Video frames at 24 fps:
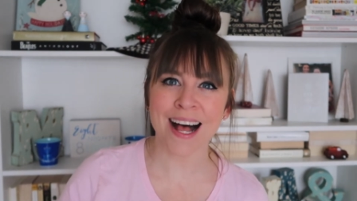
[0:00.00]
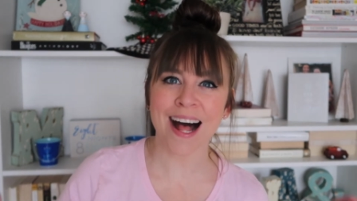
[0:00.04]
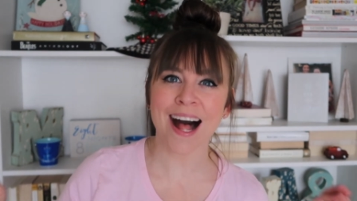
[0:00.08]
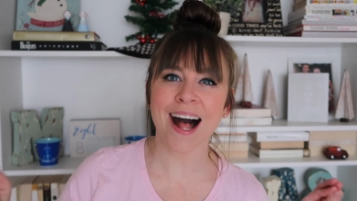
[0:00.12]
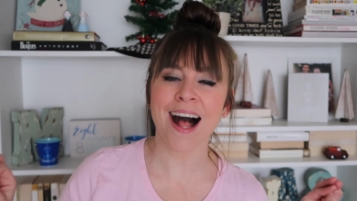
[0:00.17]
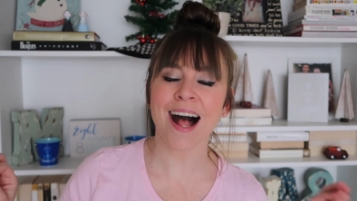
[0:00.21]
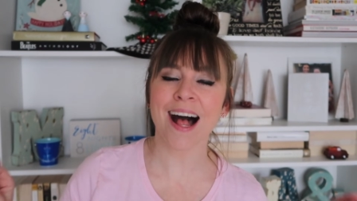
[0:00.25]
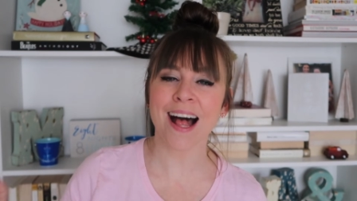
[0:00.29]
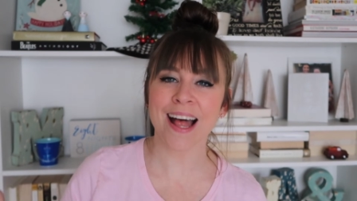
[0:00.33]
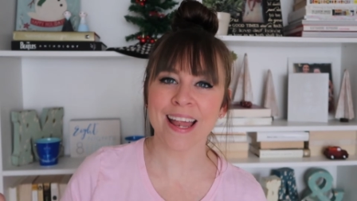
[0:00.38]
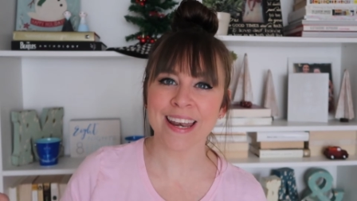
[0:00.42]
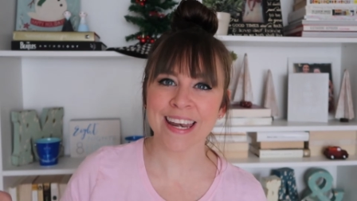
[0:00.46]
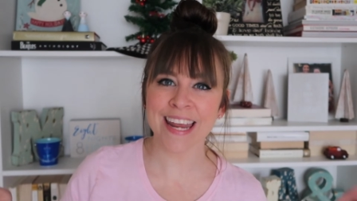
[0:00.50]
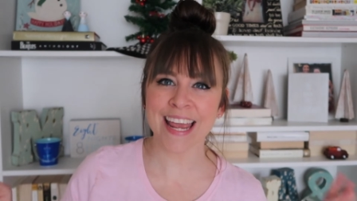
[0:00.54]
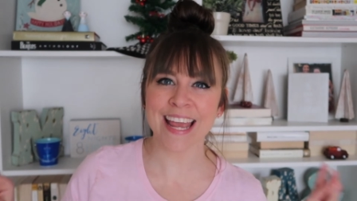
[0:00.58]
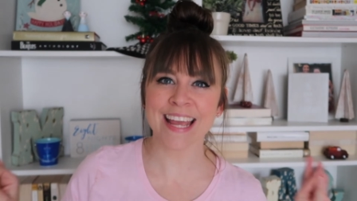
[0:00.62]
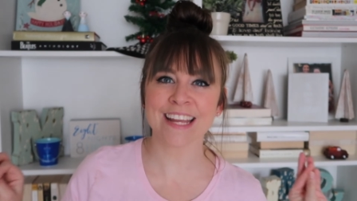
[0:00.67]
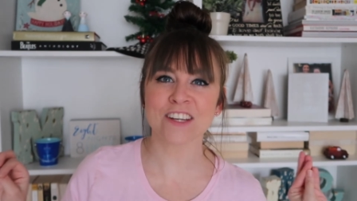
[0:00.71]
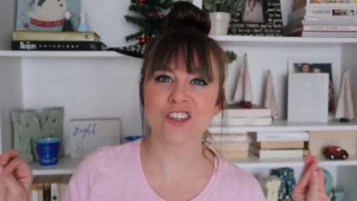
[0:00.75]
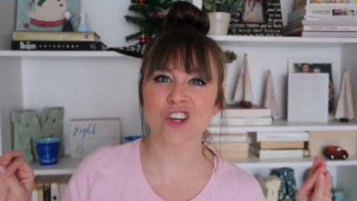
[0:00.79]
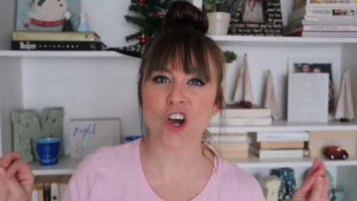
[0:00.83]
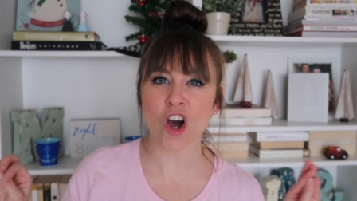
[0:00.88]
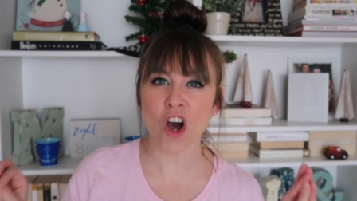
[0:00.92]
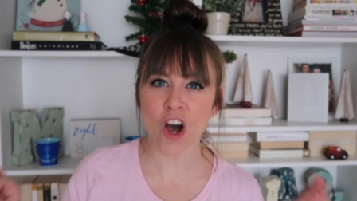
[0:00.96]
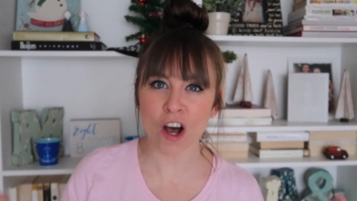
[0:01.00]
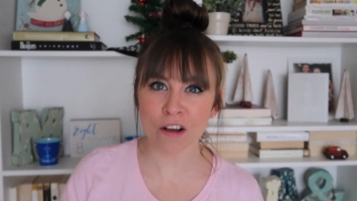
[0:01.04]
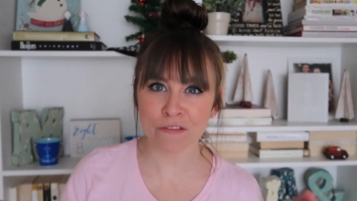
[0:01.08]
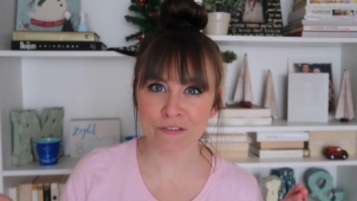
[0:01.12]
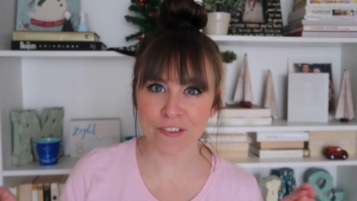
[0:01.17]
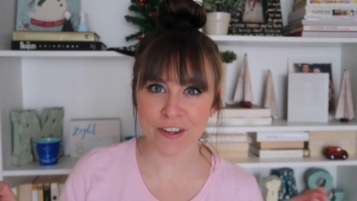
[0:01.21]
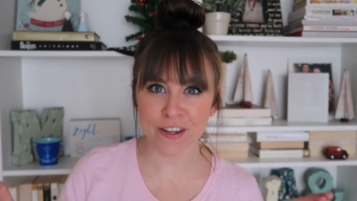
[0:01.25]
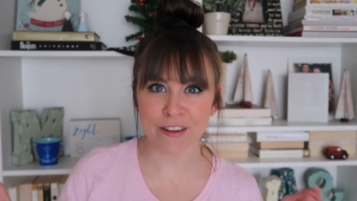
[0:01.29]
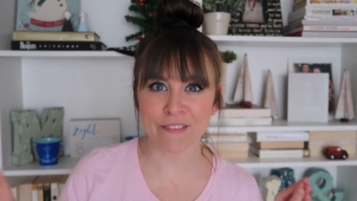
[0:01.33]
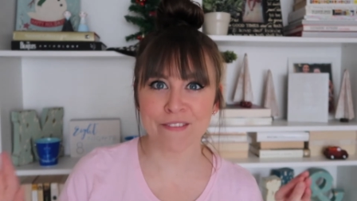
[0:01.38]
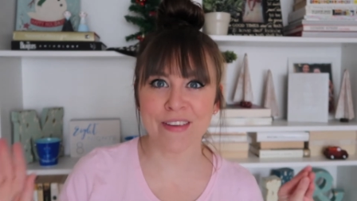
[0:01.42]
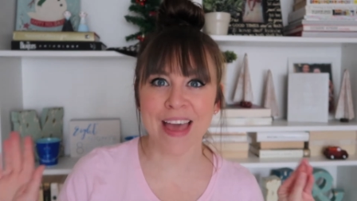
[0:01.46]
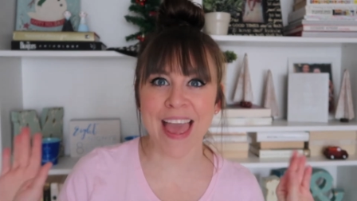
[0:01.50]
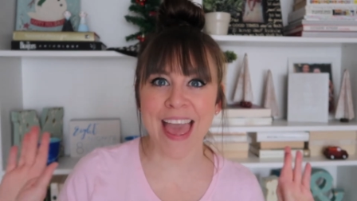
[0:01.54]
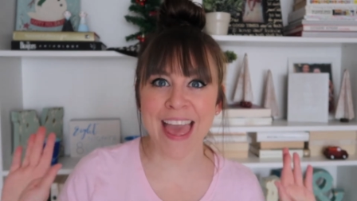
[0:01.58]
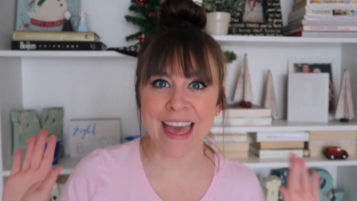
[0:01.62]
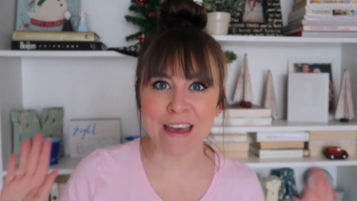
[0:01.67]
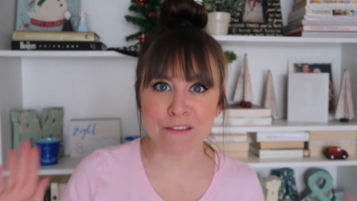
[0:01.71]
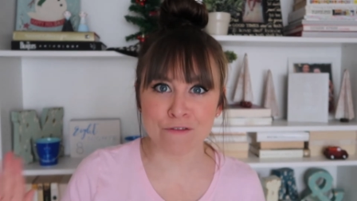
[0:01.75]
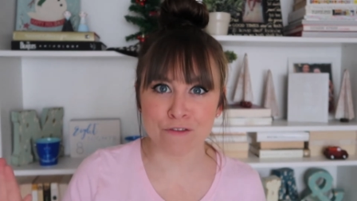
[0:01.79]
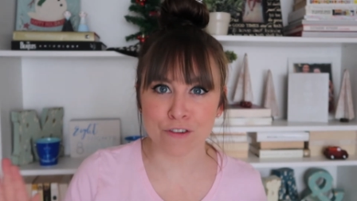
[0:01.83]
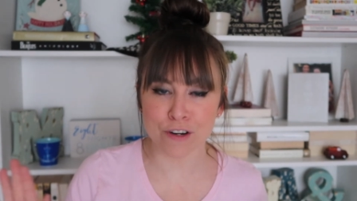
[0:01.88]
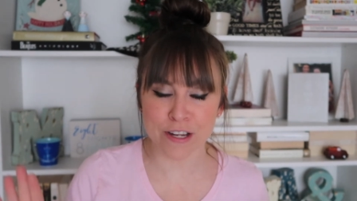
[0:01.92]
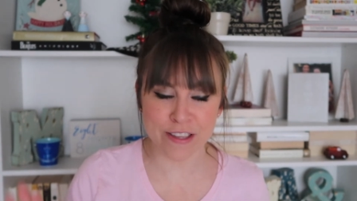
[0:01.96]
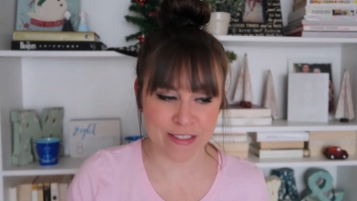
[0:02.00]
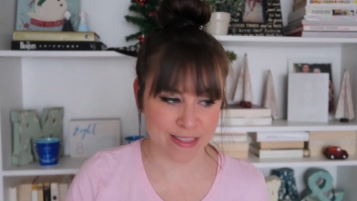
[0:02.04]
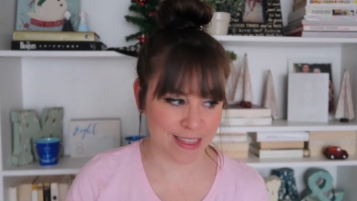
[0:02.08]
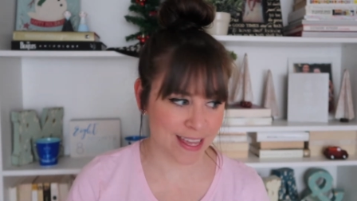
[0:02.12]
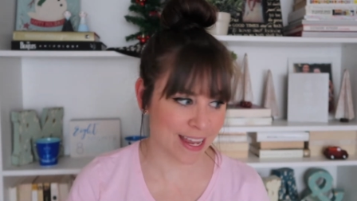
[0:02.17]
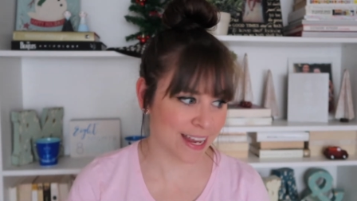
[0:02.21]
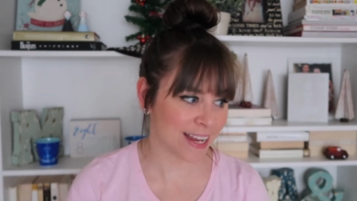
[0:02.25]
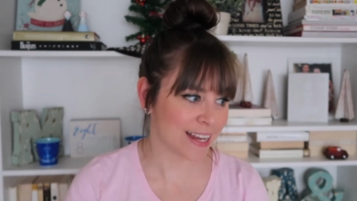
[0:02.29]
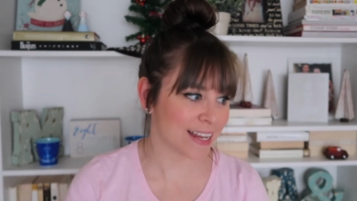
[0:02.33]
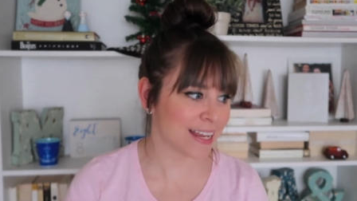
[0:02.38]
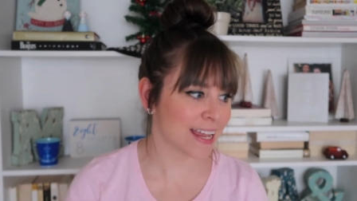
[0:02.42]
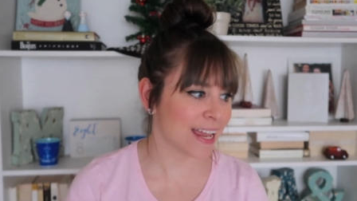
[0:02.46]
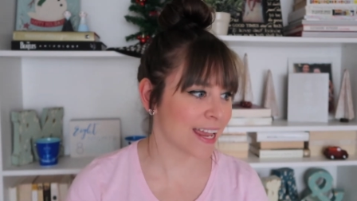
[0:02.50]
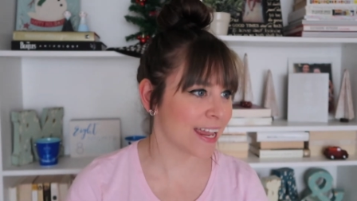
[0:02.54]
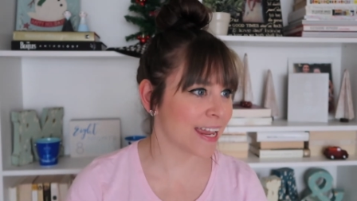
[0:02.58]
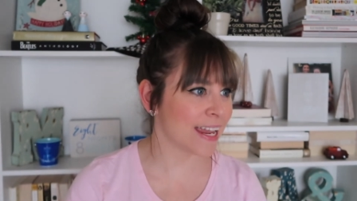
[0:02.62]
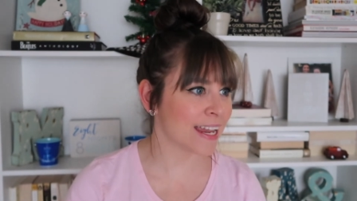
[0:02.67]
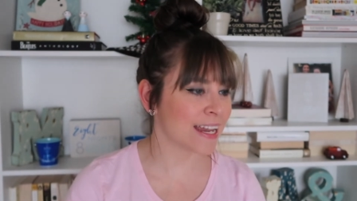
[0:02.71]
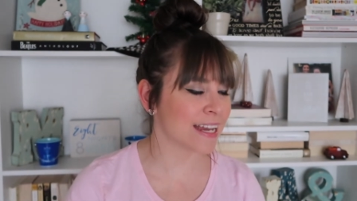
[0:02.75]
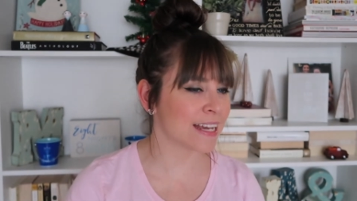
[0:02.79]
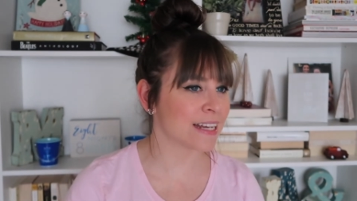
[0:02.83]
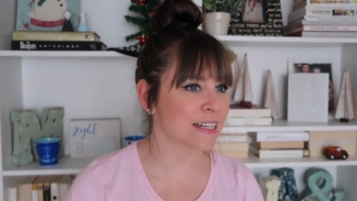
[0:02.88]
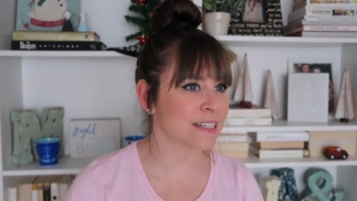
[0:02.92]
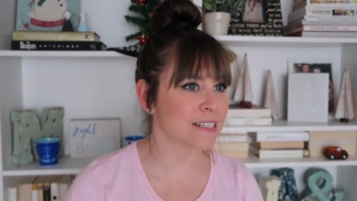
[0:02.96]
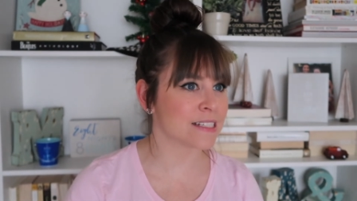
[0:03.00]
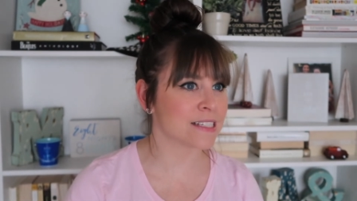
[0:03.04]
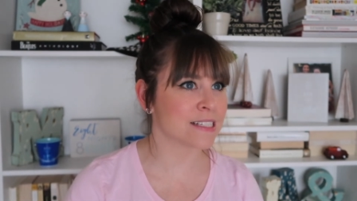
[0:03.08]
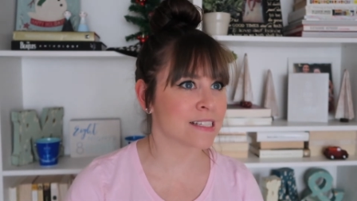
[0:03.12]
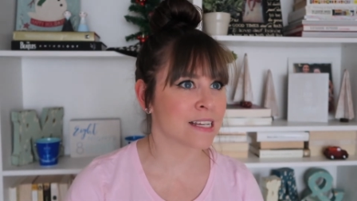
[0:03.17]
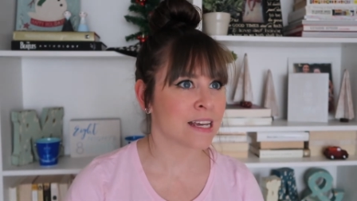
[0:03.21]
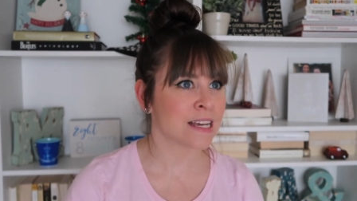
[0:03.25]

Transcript: on and off of everything and